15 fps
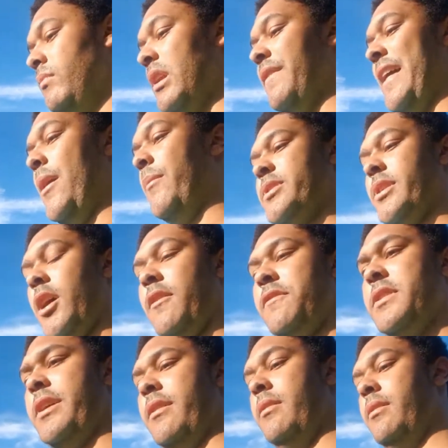And that was
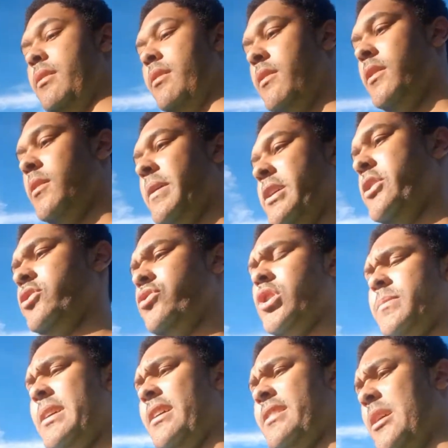after the person
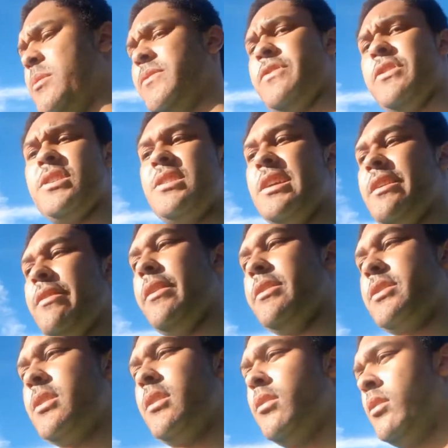dropped out, because that was for the scene
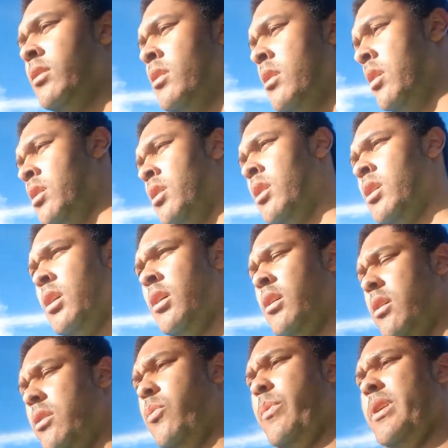that
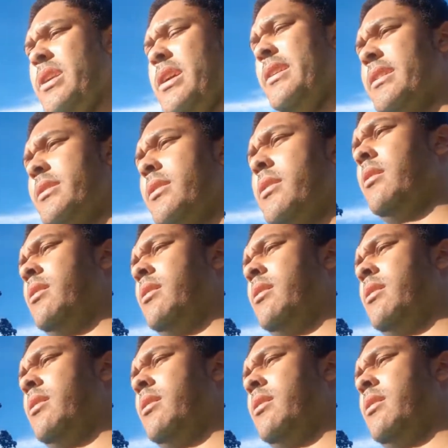we needed.